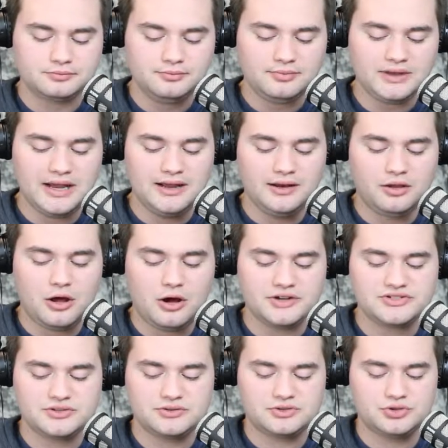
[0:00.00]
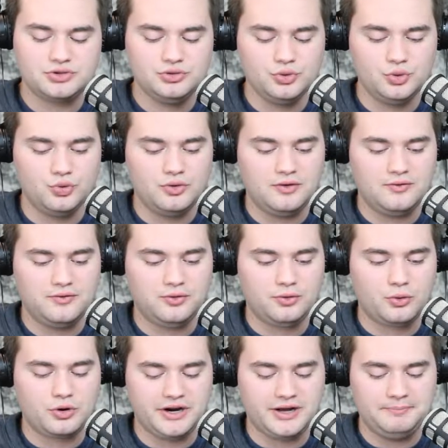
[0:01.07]
and lost to
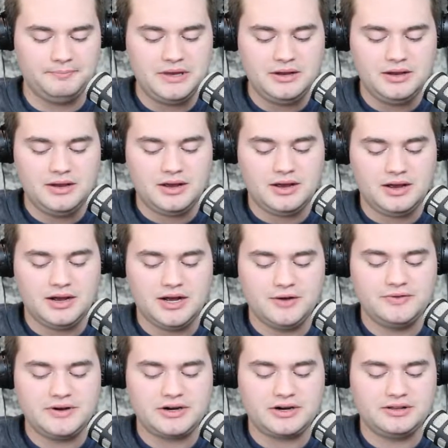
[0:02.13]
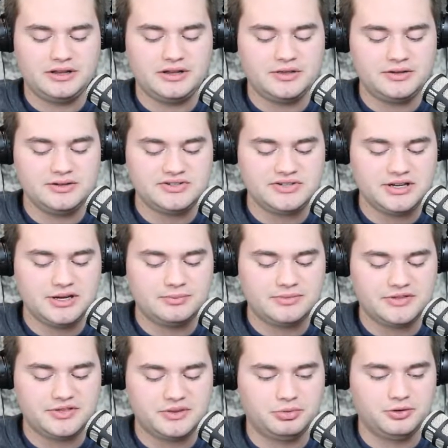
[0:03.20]
Florida. a very lengthy team
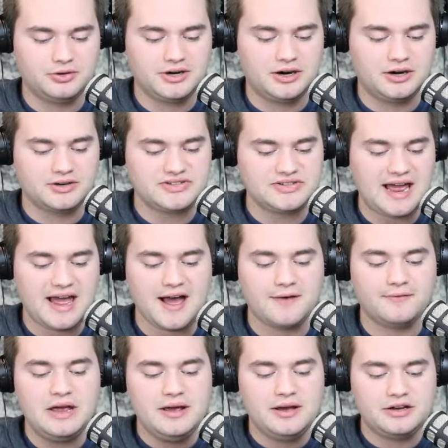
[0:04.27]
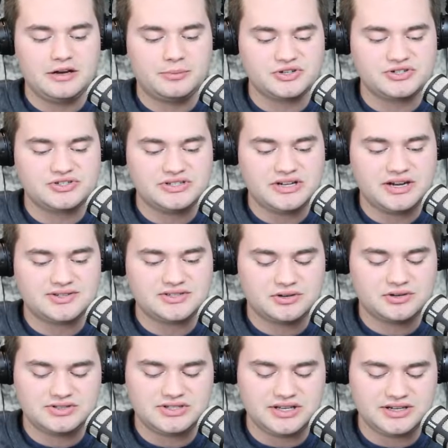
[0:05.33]
that the Bulldogs have. Number six,
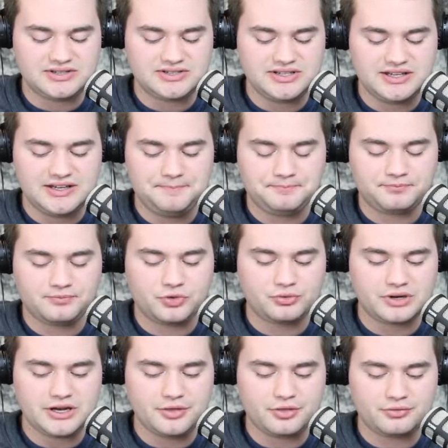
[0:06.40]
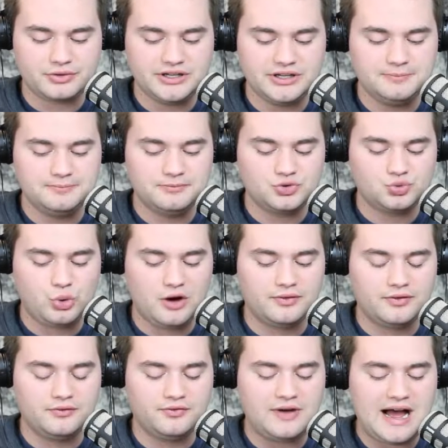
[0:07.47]
Tennessee, three and three, 12
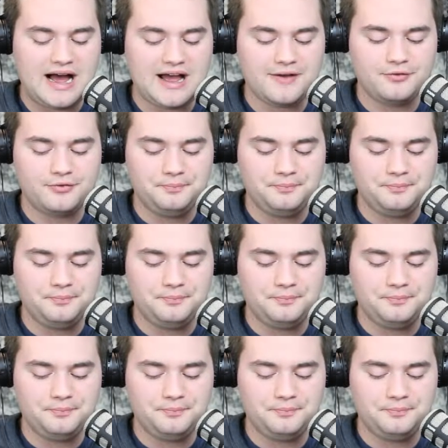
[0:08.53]
and five,